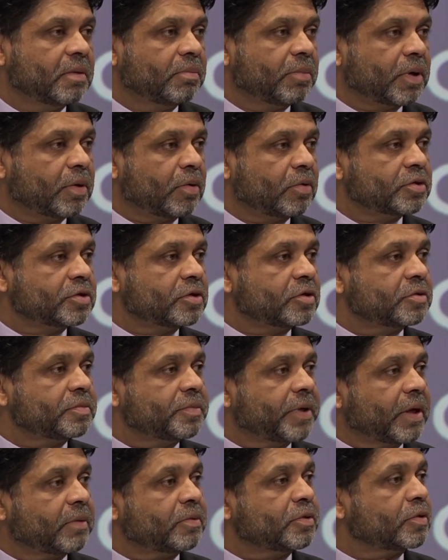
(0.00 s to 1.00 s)
but also to
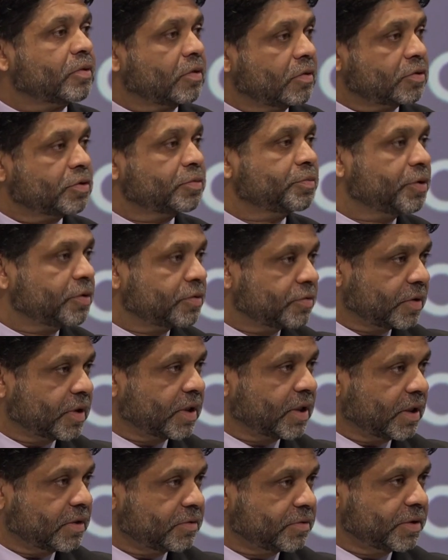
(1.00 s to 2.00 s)
be able to contribute to the
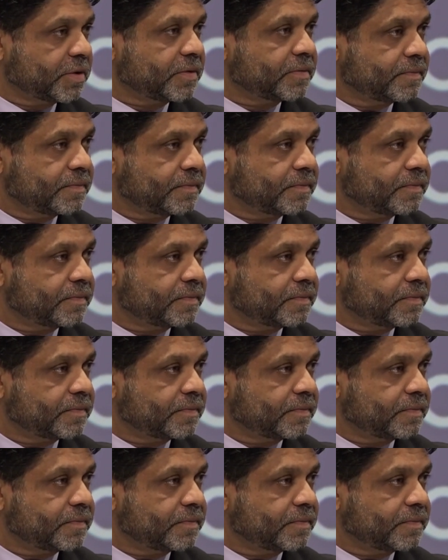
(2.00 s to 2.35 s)
country.